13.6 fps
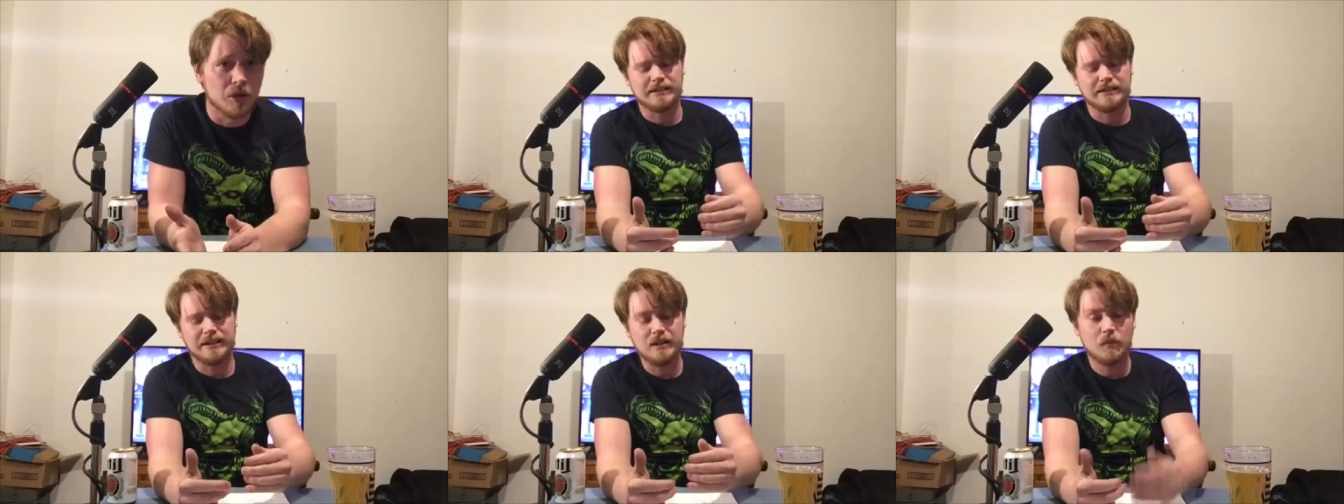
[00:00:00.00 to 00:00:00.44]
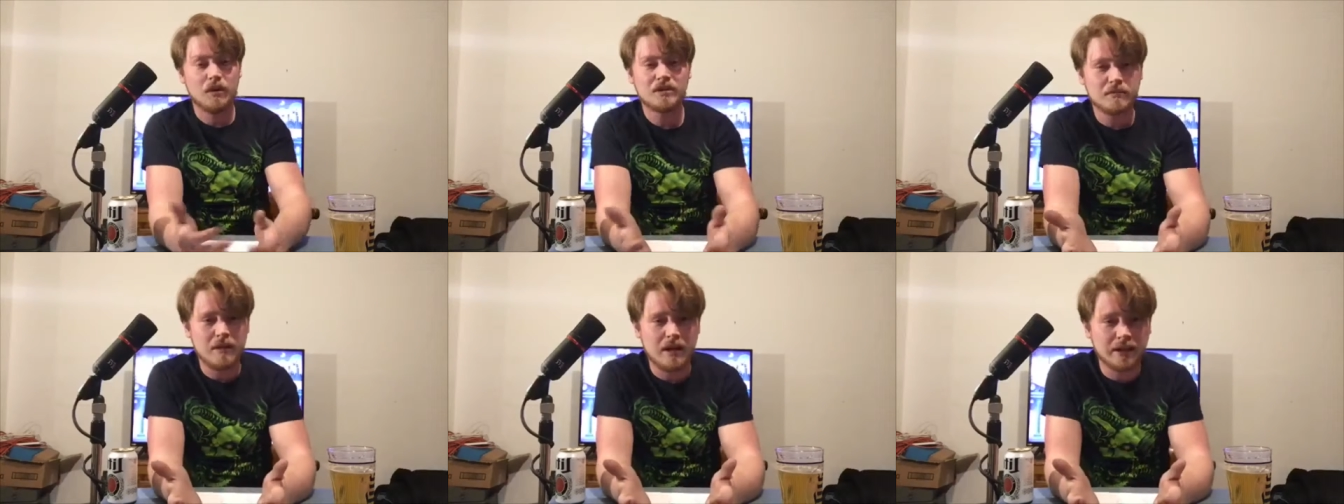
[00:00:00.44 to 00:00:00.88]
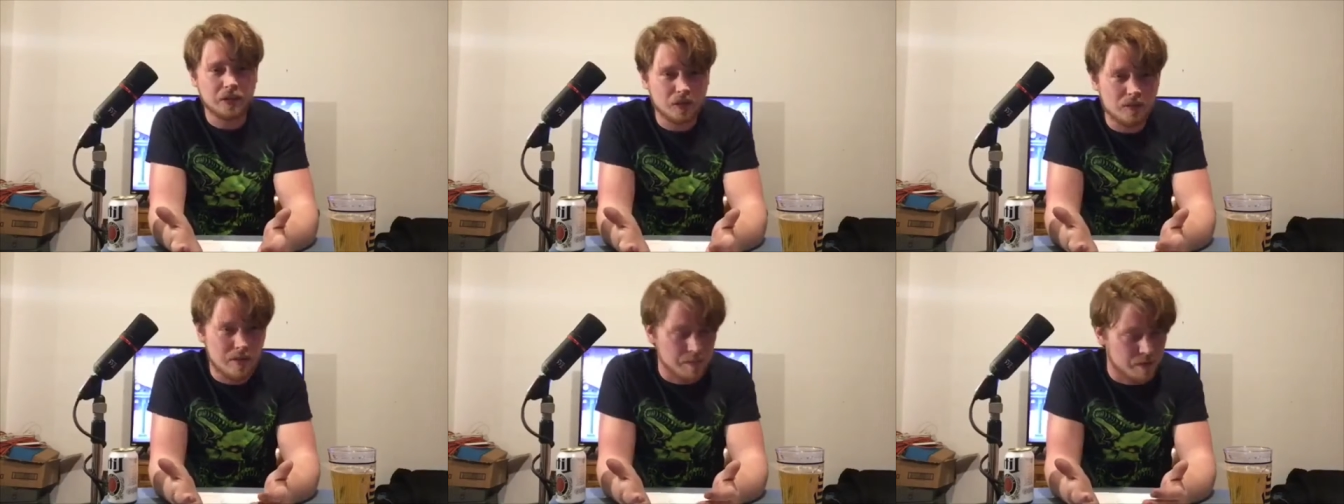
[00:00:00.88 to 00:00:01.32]
He was a Mötley
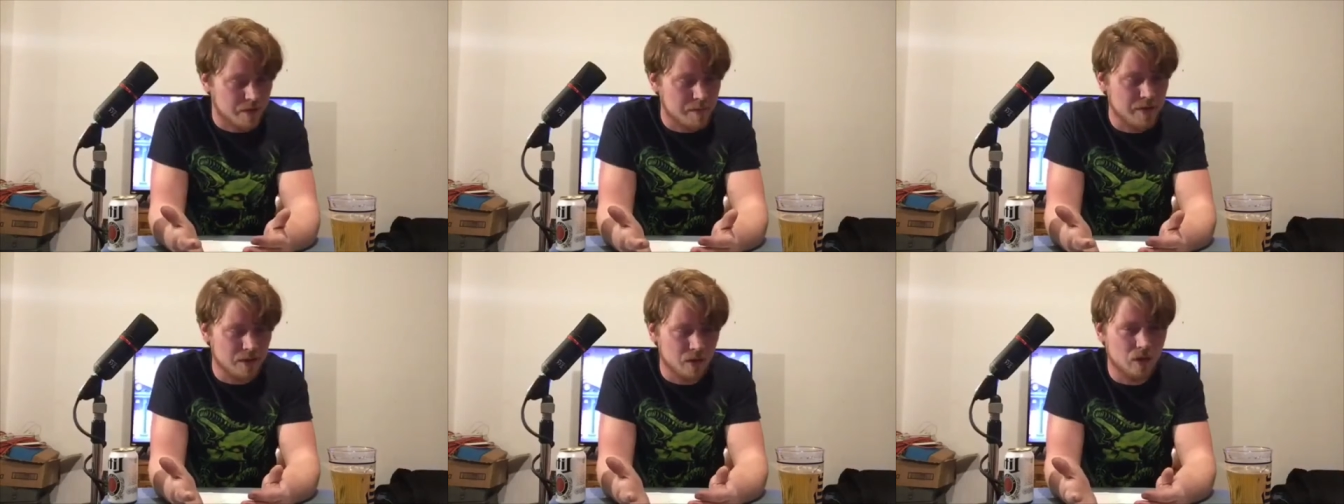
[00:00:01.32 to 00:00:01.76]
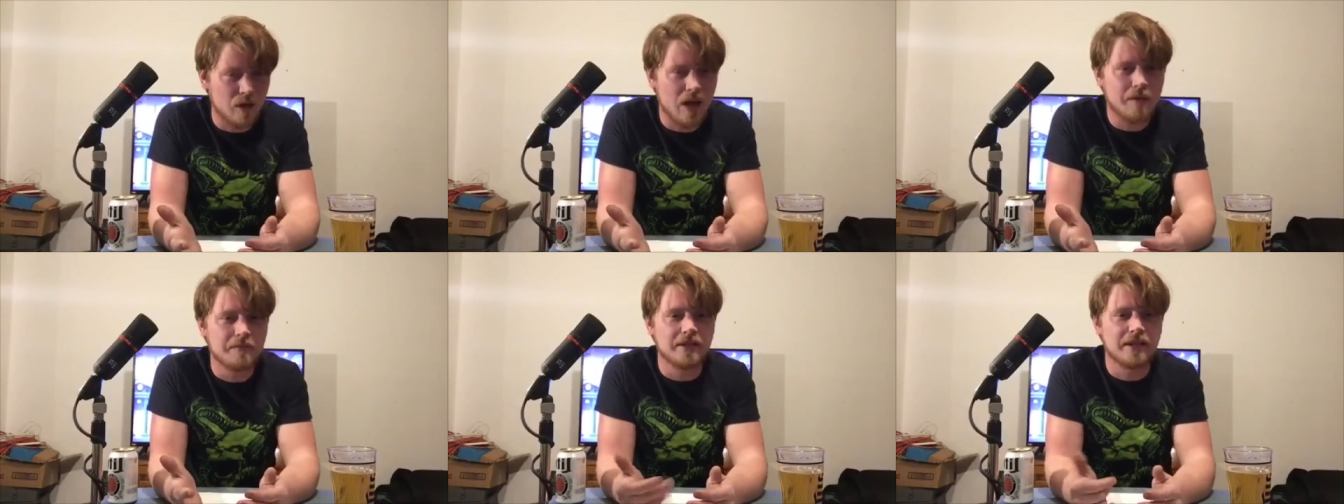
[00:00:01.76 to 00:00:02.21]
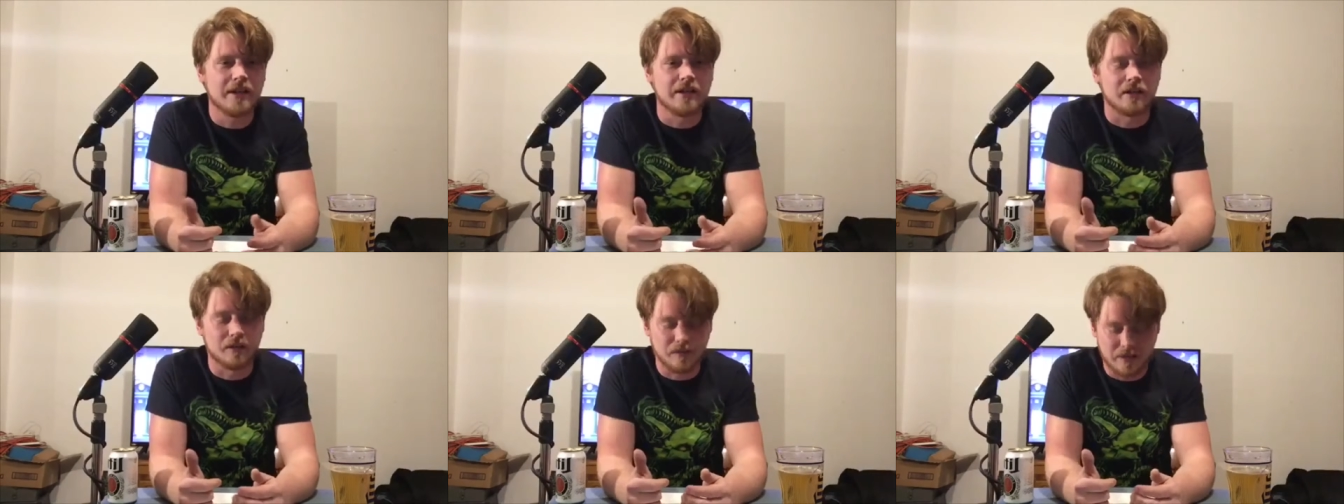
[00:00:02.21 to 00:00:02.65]
Crüe member. They made a whole album together,
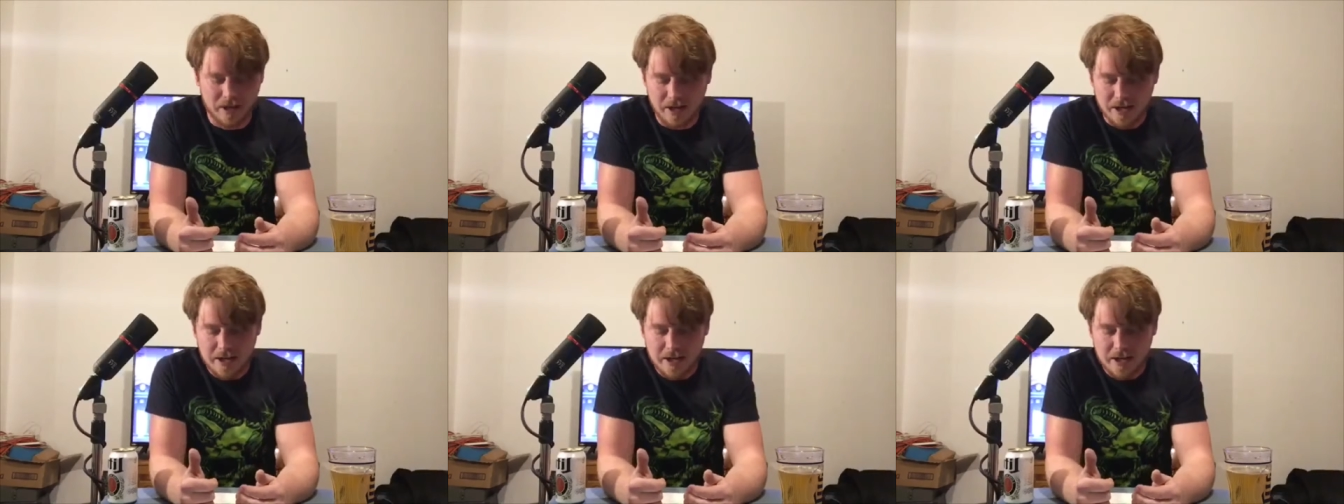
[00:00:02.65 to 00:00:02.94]
okay?